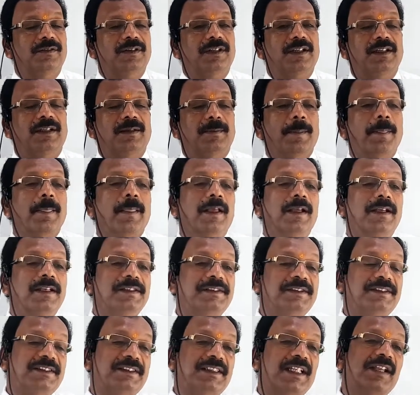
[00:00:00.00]
Okay.
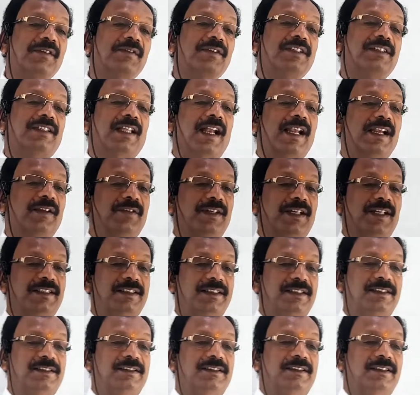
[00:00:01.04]
Seventh
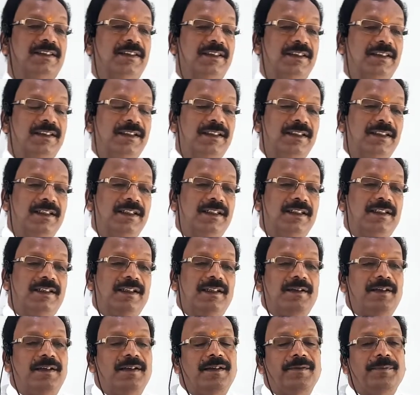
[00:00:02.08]
advantages,
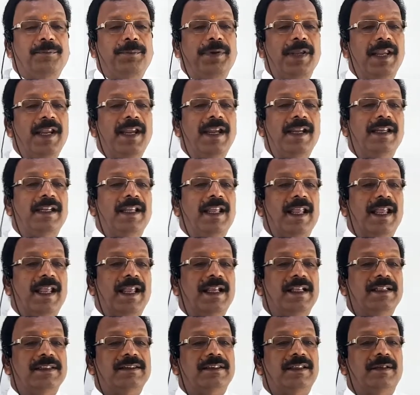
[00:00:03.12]
FET
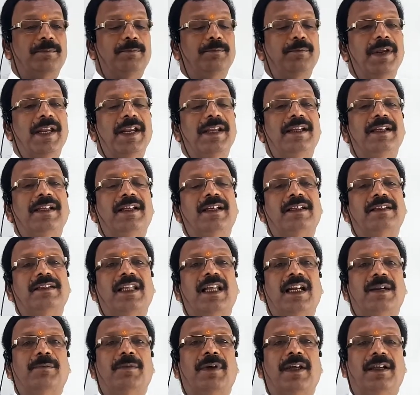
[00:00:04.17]
has better
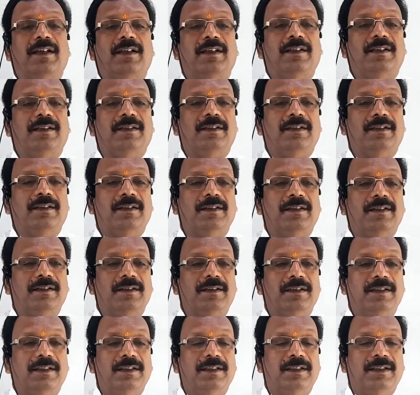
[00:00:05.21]
thermal
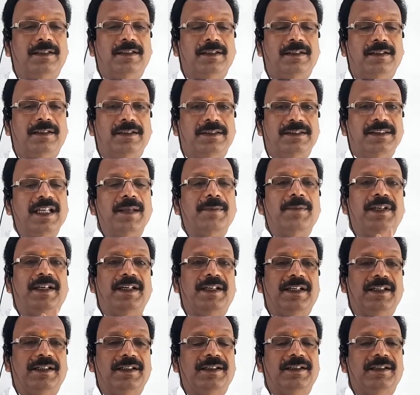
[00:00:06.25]

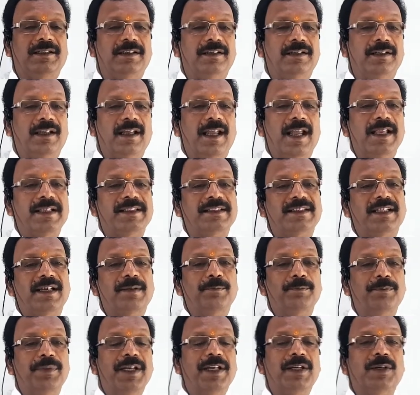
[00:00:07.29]
stability as
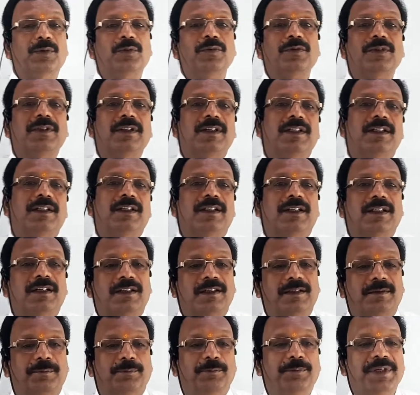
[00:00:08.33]
compared to
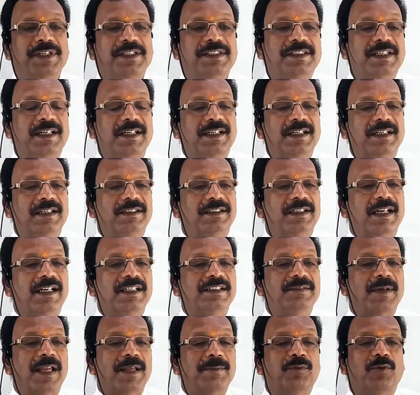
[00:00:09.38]
BJT,
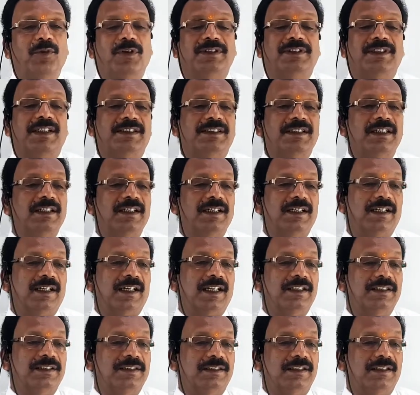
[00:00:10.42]
that is bipolar junction
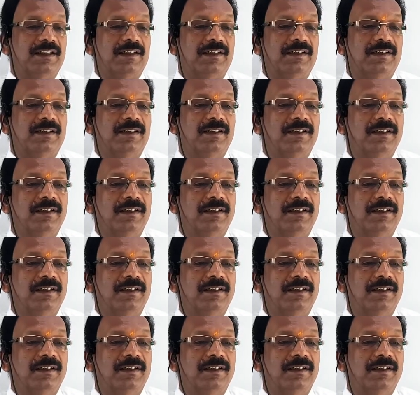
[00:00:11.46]
transistor.